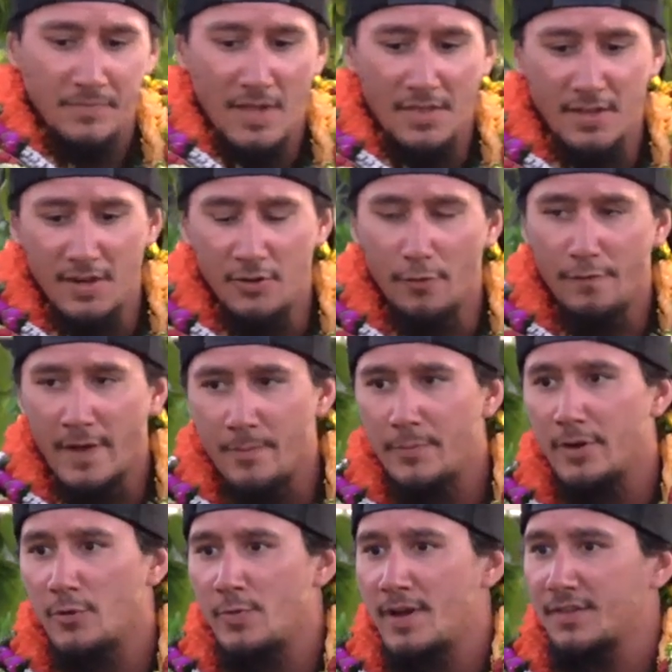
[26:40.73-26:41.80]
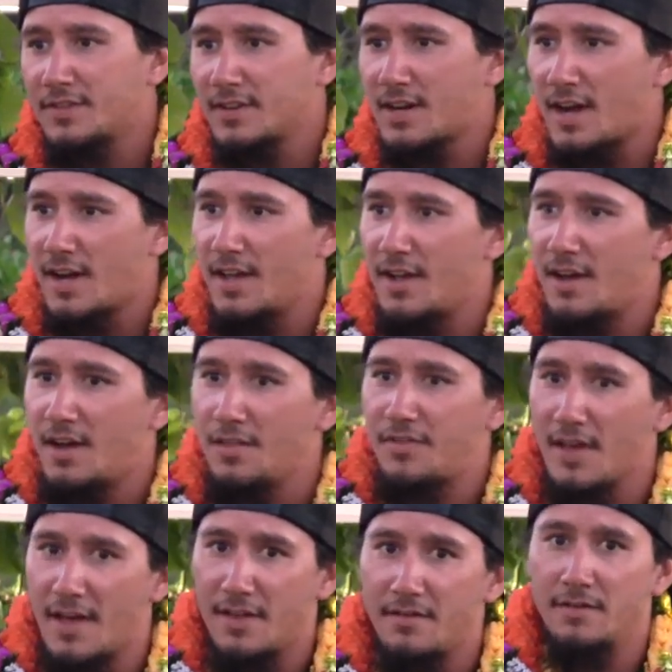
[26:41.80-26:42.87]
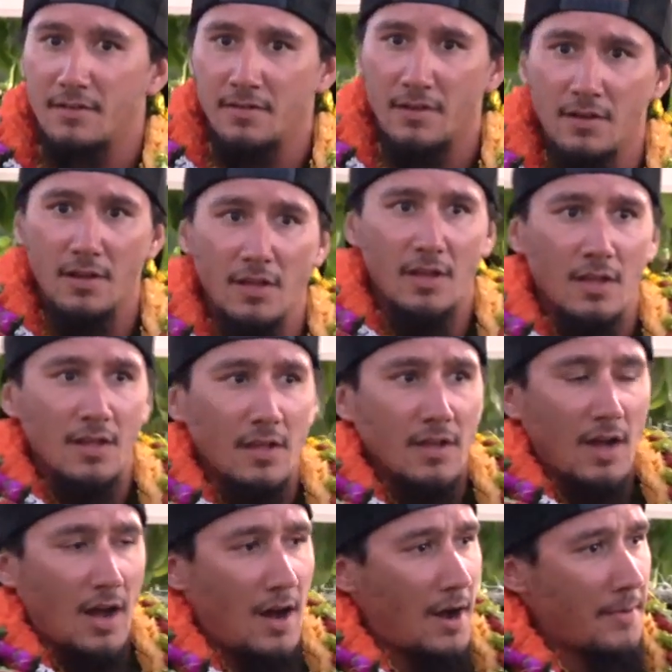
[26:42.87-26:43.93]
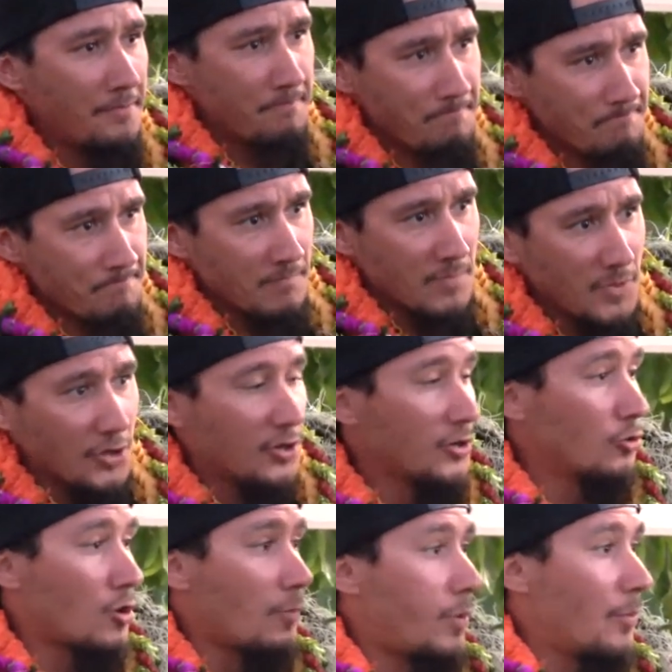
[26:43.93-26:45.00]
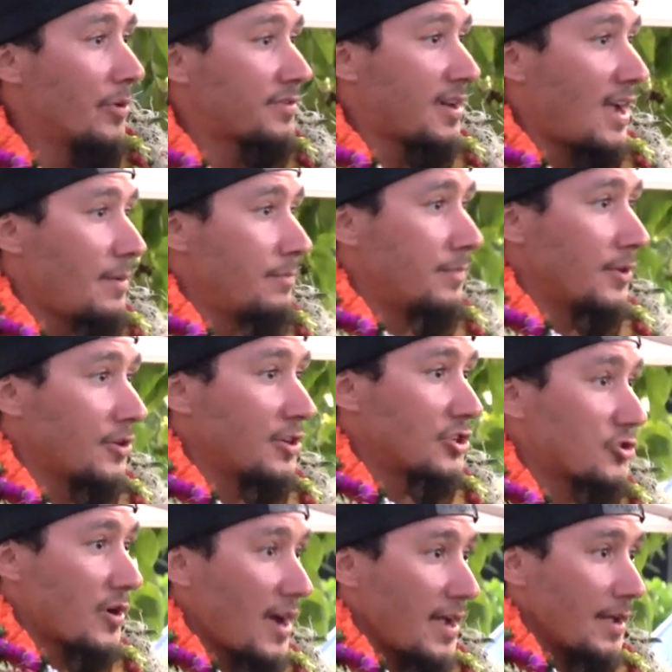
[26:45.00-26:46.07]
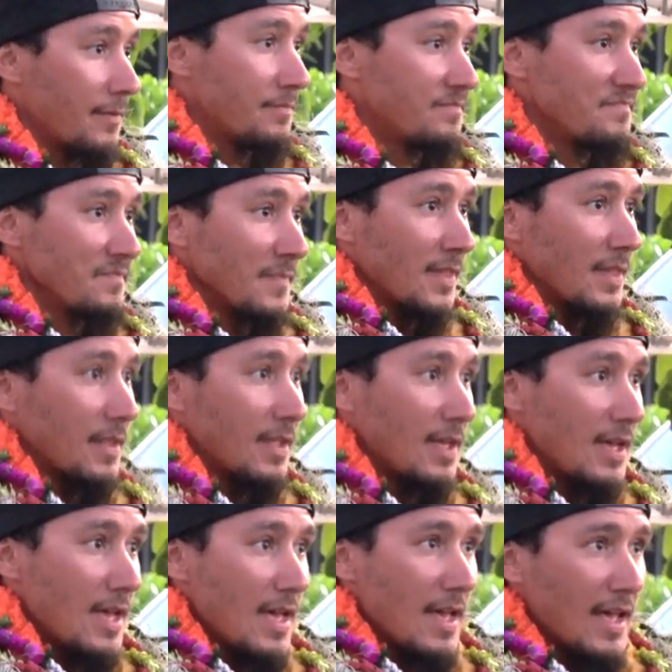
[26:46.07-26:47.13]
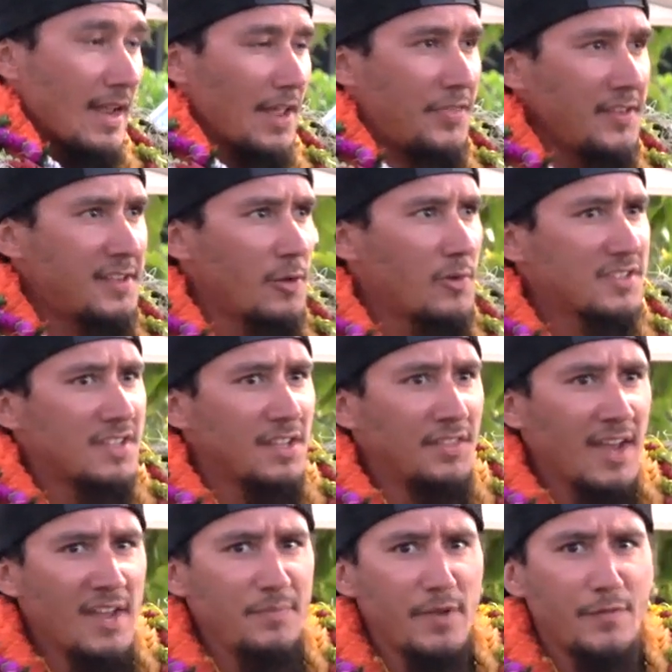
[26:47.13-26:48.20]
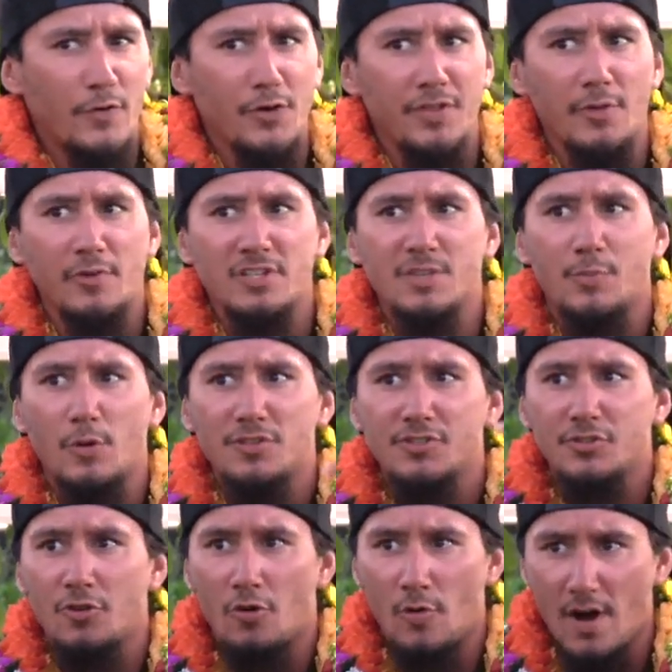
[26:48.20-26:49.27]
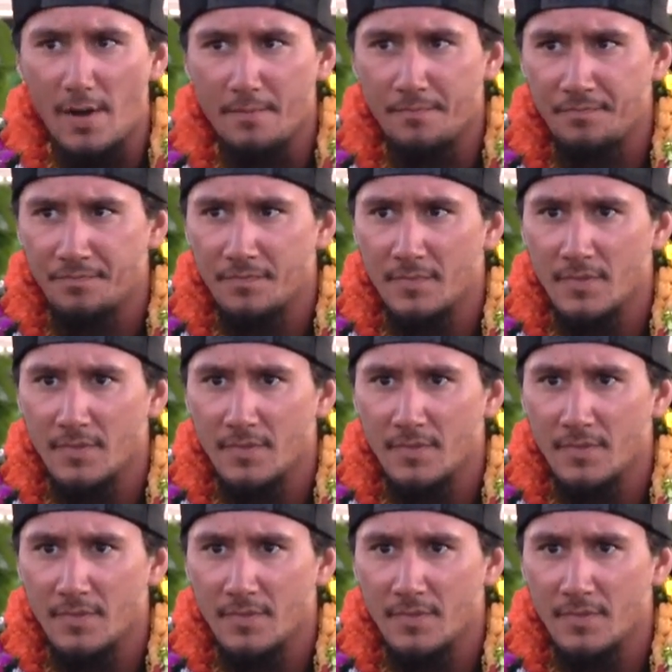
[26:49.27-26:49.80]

And then in November, we get the Kahea that um, they're going to go up one more time. They're going to try. And I think it was the night before they were supposed to go up